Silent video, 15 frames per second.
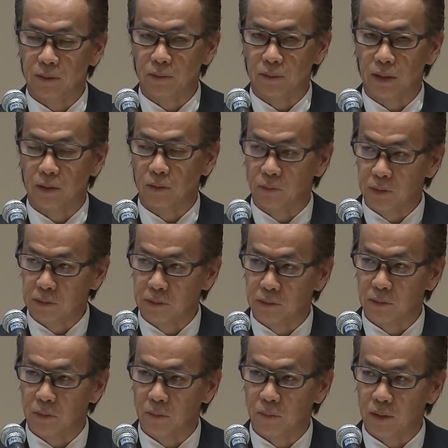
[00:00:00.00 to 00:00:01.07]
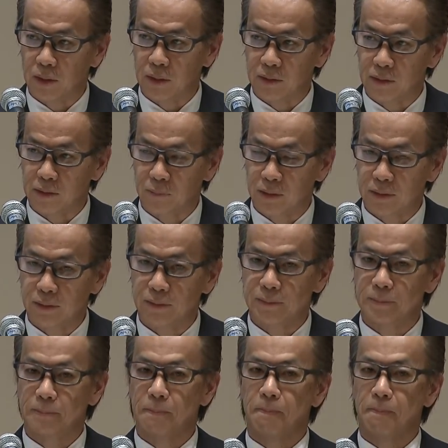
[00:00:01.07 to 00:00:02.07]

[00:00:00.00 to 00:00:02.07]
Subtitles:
make the maximum efforts.